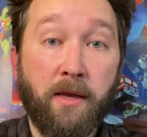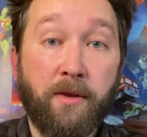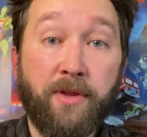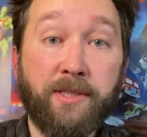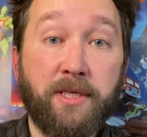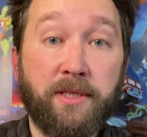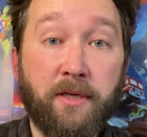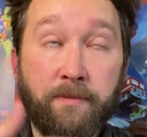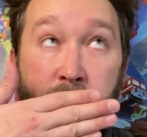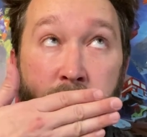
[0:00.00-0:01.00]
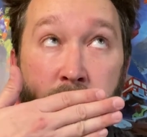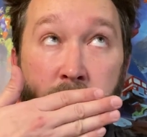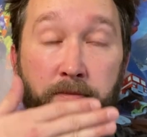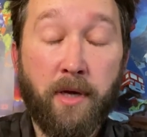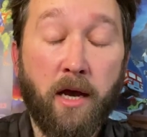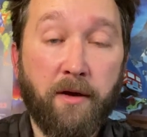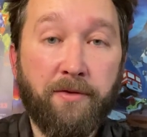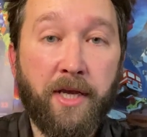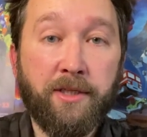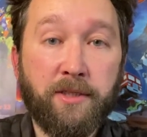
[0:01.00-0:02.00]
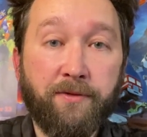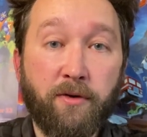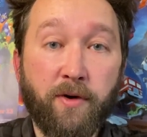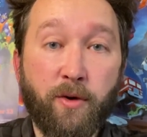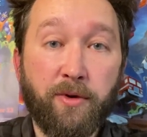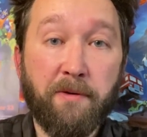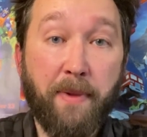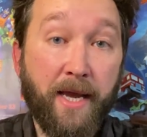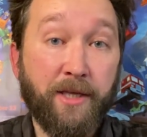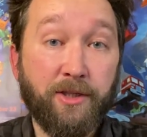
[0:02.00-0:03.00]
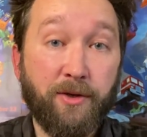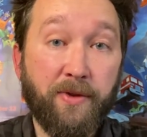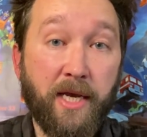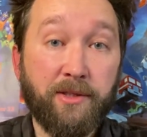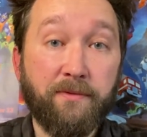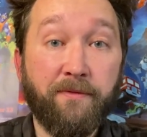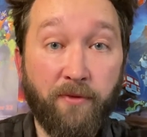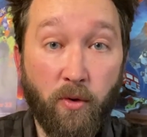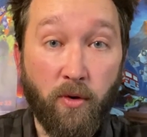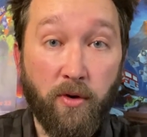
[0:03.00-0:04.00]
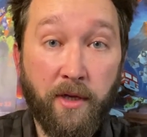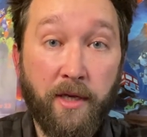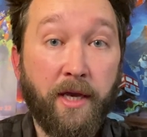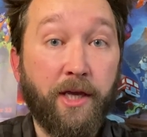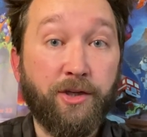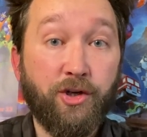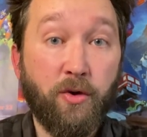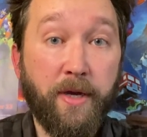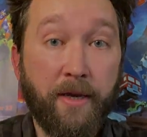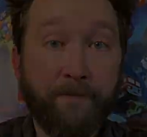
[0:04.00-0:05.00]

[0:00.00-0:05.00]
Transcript: This is the sixth part of the interview recorded back in 2004. Enjoy!